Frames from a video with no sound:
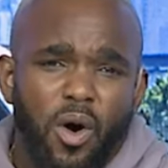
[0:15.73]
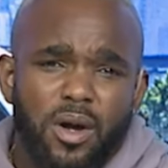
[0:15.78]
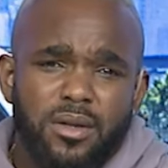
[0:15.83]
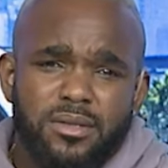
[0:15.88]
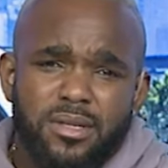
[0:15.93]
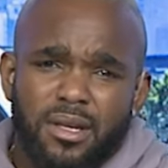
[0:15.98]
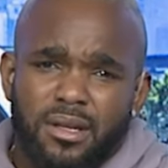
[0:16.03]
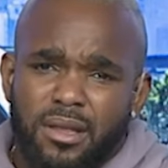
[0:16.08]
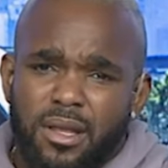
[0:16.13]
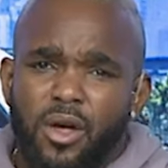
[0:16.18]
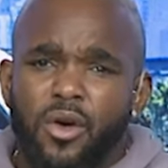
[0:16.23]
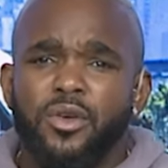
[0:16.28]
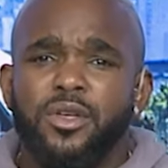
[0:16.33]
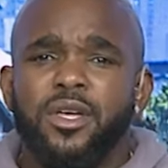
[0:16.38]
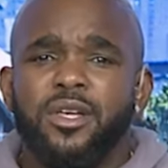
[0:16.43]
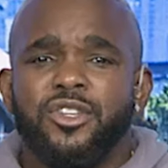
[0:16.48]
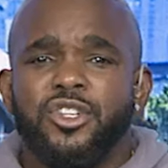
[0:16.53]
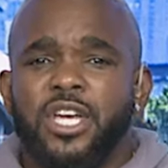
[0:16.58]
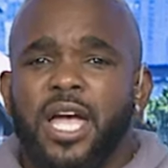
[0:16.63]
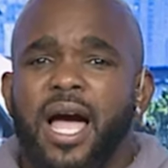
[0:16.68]
Or to lull
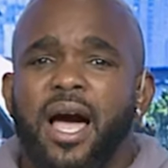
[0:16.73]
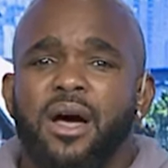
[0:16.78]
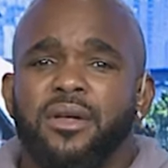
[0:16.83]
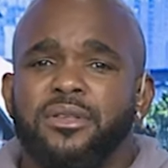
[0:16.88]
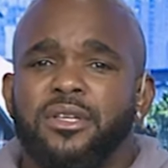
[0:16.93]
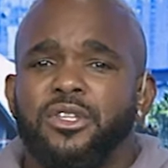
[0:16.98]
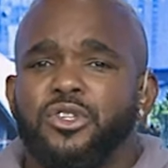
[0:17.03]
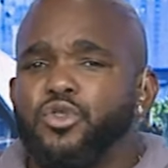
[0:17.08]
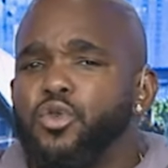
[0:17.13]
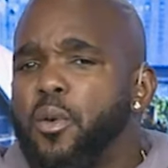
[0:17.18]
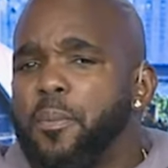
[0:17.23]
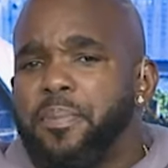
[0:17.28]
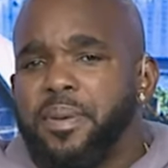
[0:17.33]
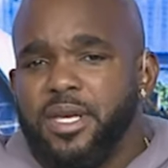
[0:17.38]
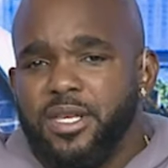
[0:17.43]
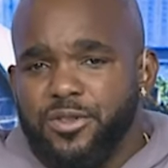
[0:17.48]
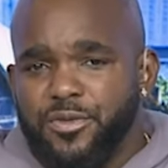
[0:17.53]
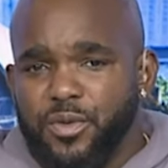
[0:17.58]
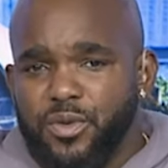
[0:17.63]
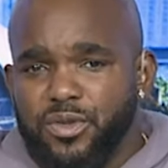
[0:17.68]
your child into a
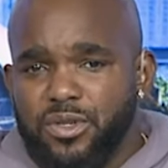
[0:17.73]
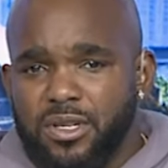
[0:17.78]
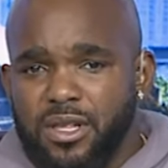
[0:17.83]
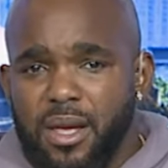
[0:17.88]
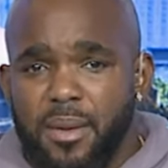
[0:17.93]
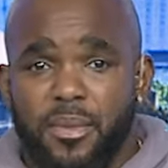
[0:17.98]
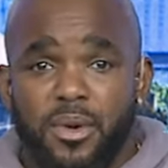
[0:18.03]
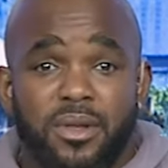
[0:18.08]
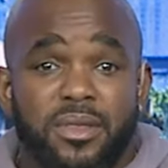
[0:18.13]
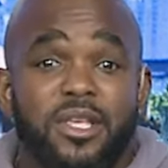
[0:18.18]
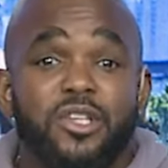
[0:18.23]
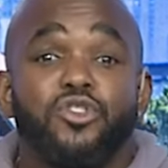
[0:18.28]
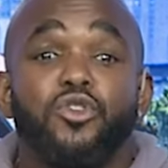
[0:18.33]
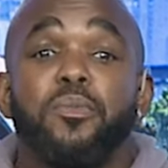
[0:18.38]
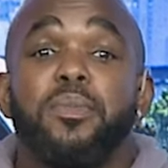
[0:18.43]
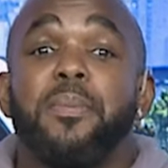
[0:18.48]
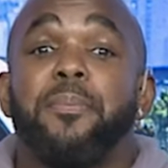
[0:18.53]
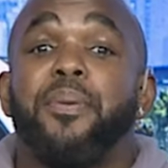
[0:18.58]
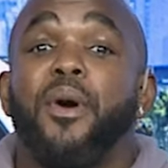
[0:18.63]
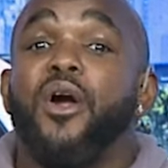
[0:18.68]
peaceful slumber. This
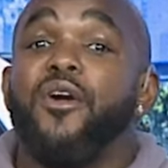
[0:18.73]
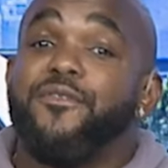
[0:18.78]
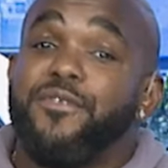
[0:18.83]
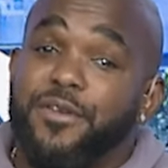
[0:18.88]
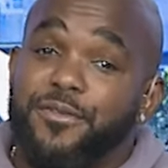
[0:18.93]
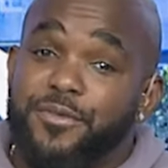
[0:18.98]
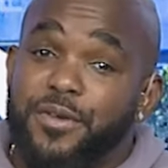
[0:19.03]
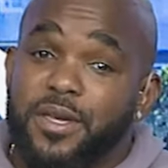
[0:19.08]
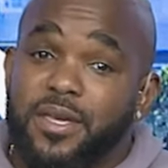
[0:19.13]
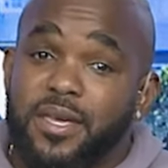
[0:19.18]
will be perfect for